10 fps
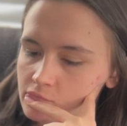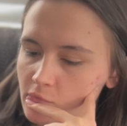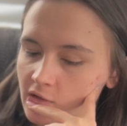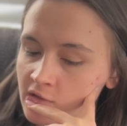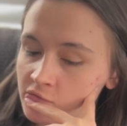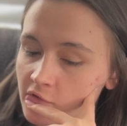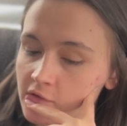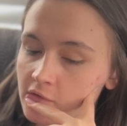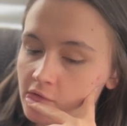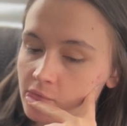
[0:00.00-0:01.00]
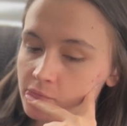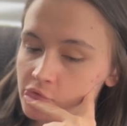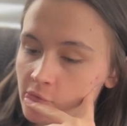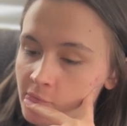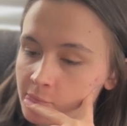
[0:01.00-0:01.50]
He's funny, though. So
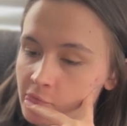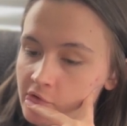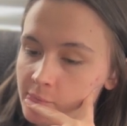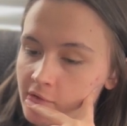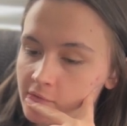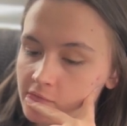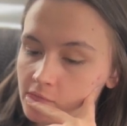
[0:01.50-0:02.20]
I'm going to put him at...